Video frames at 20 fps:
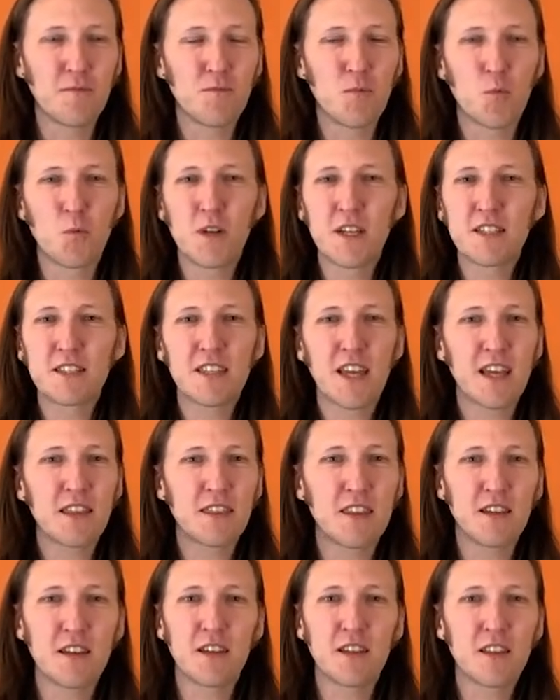reset
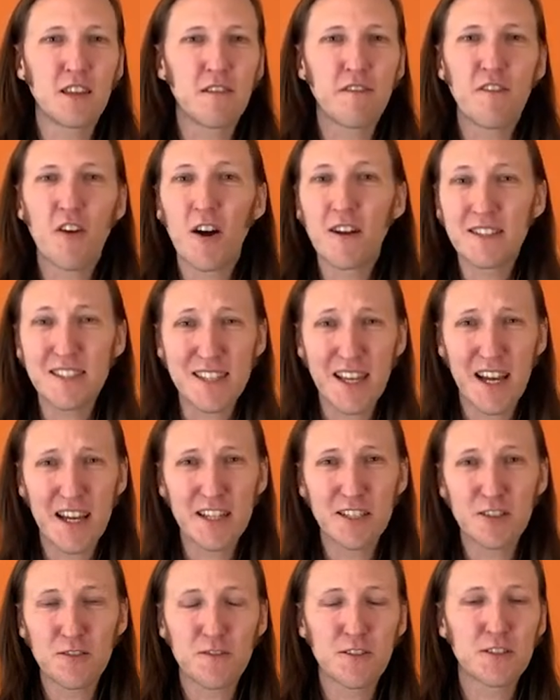the font
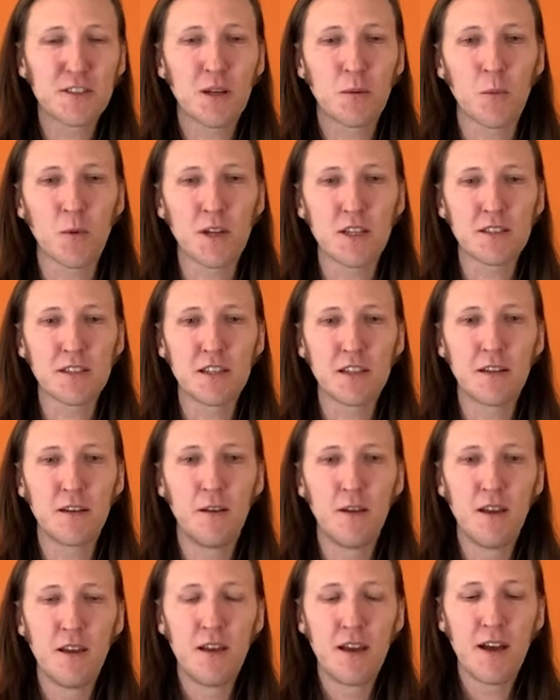size for some reason.
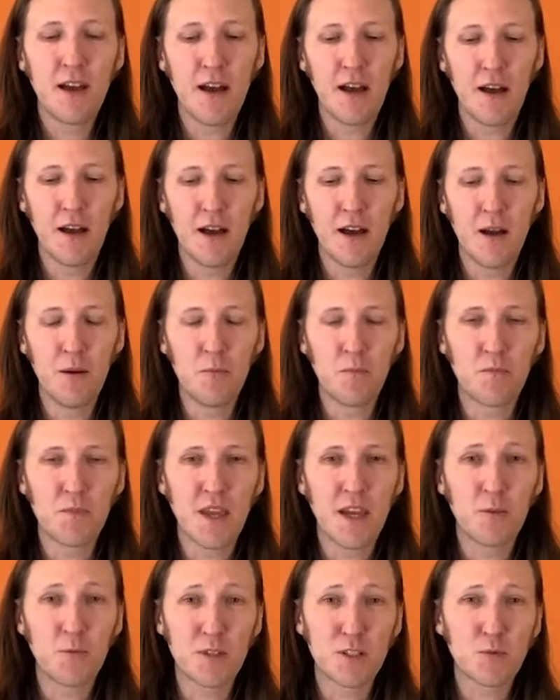
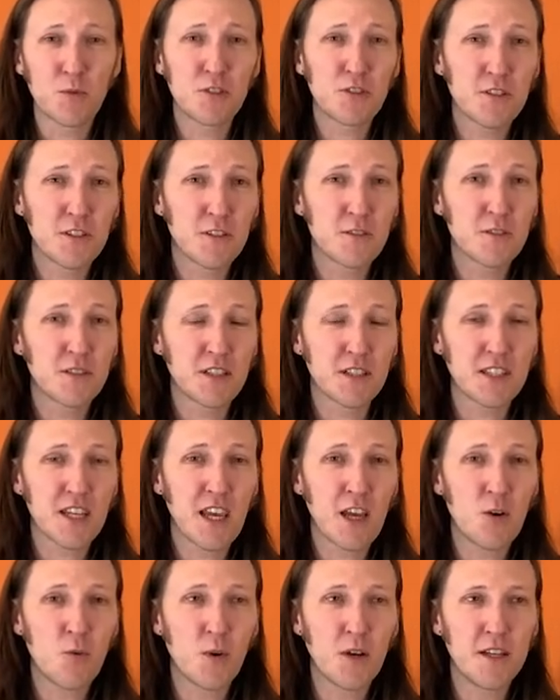And we switched to using
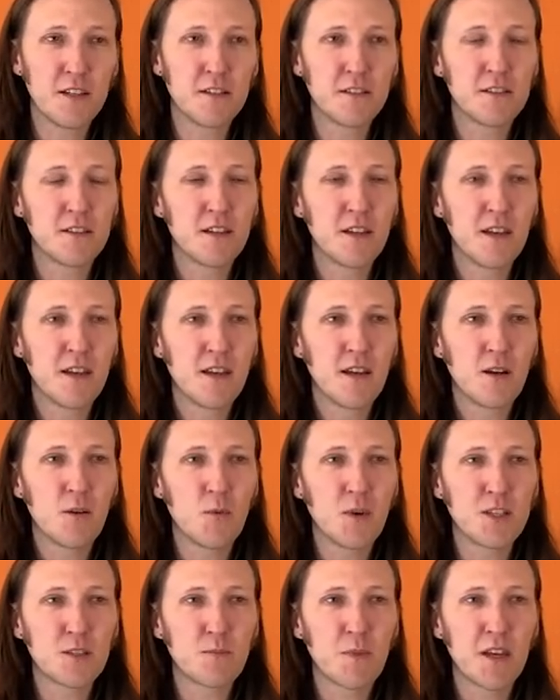Tailwind.
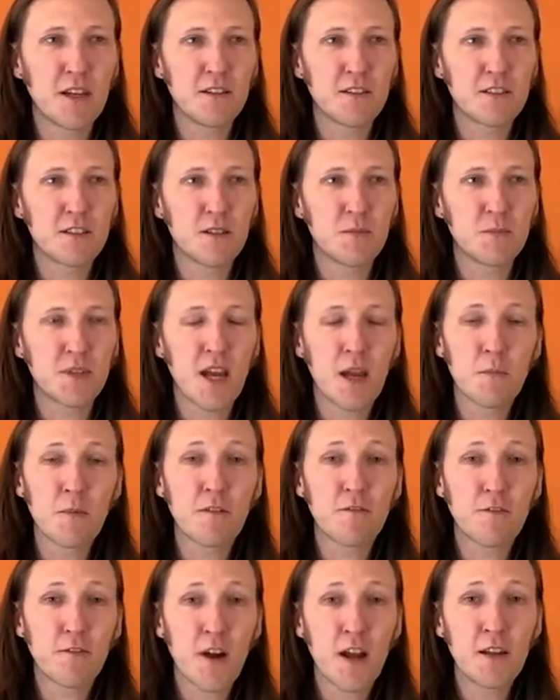We spent some time
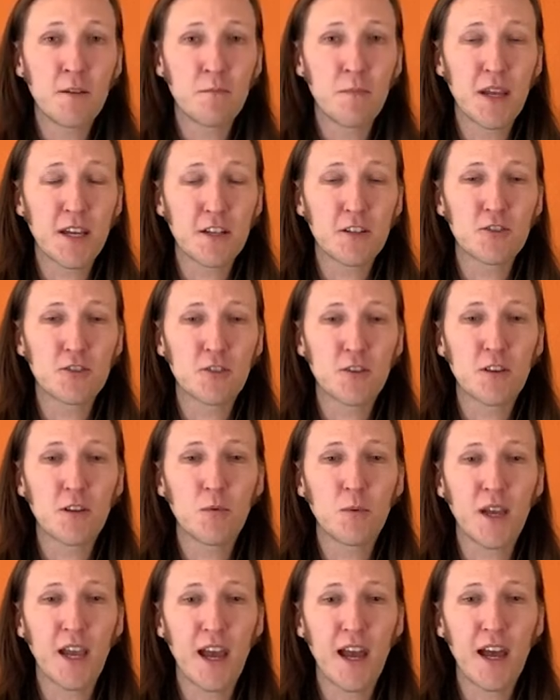up front making sure that
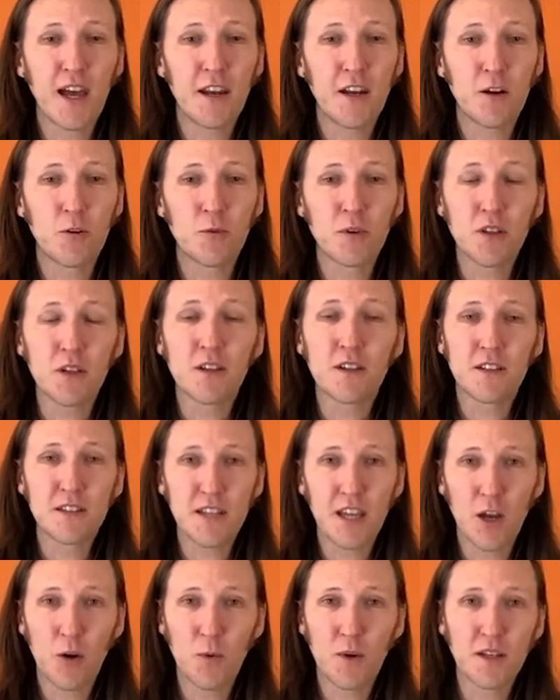we had a really good
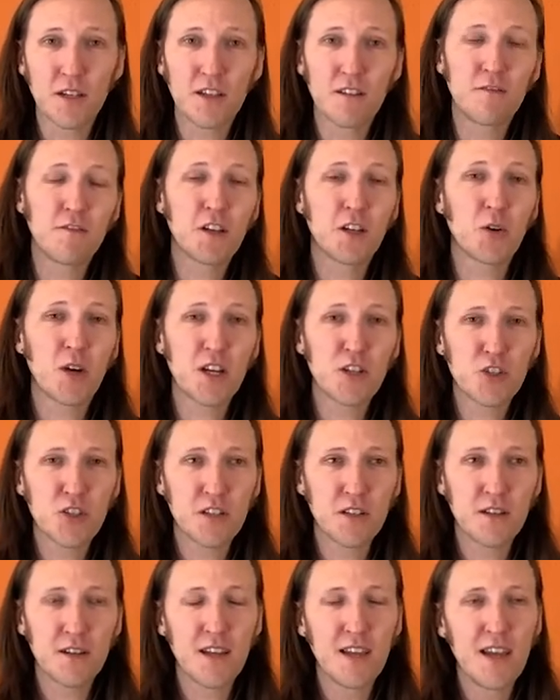Tailwind
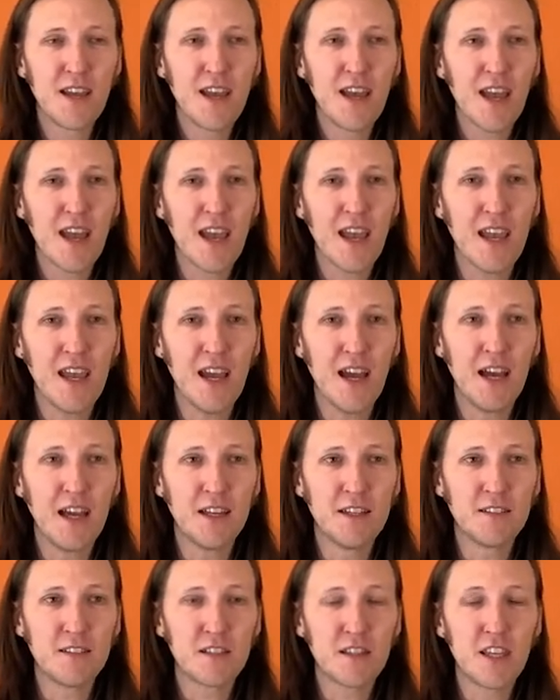configuration,
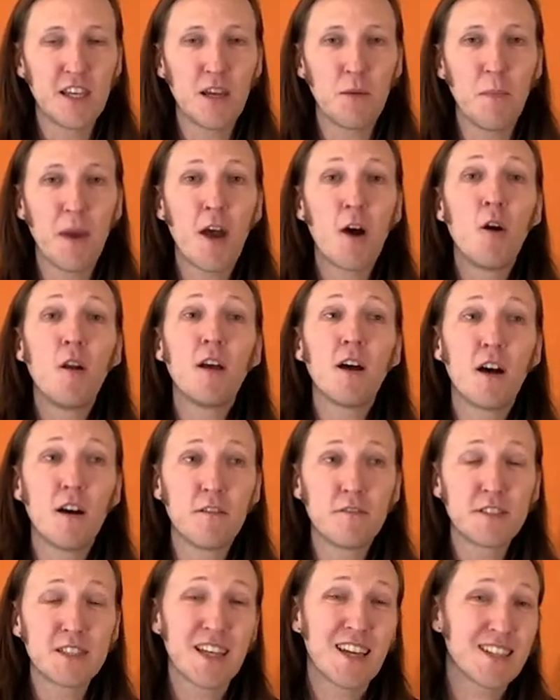and the amount
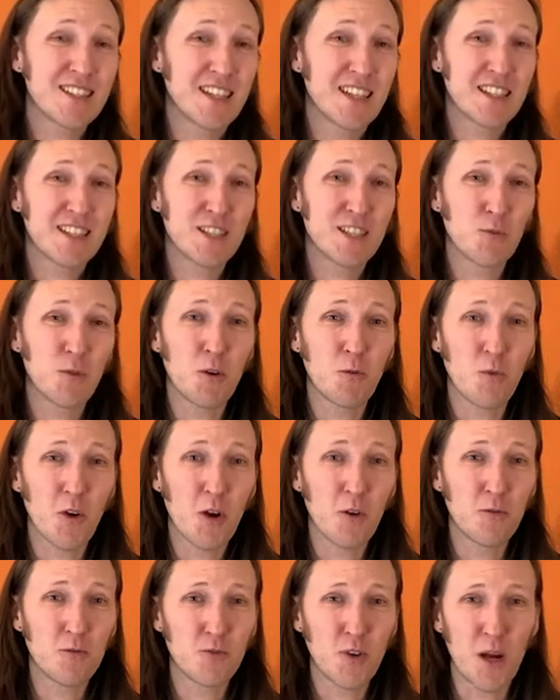of CSS that we
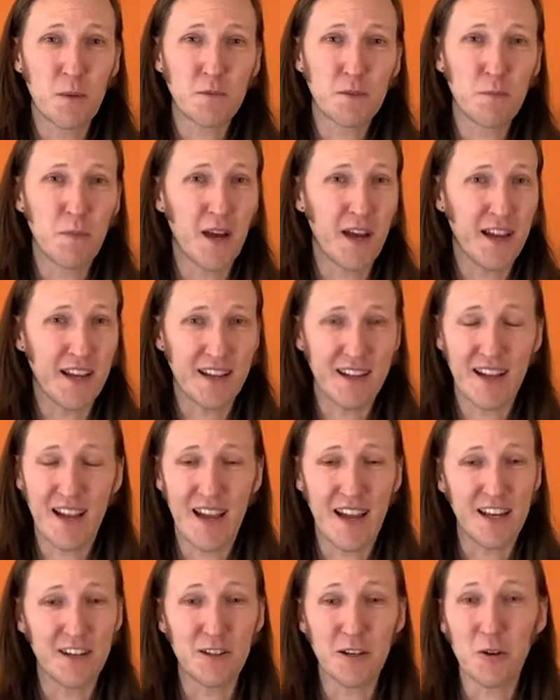wrote dropped by,
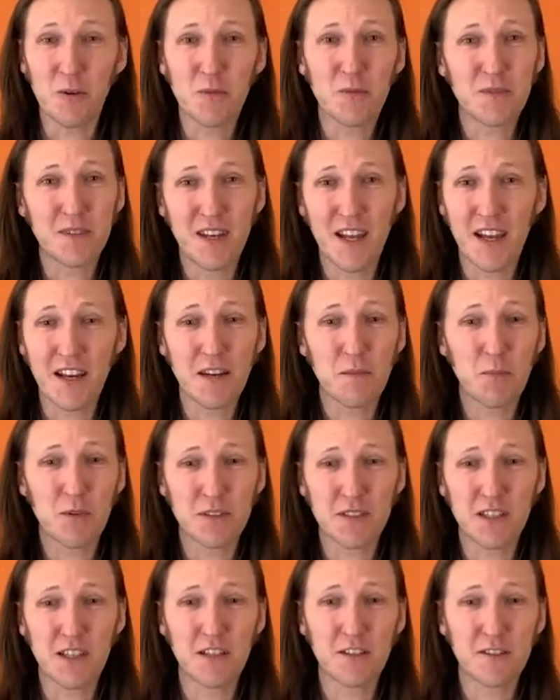I don't know,
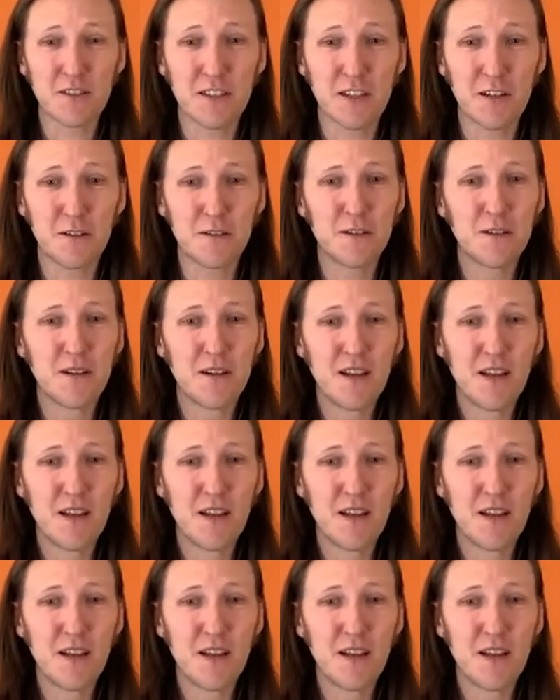90% or so.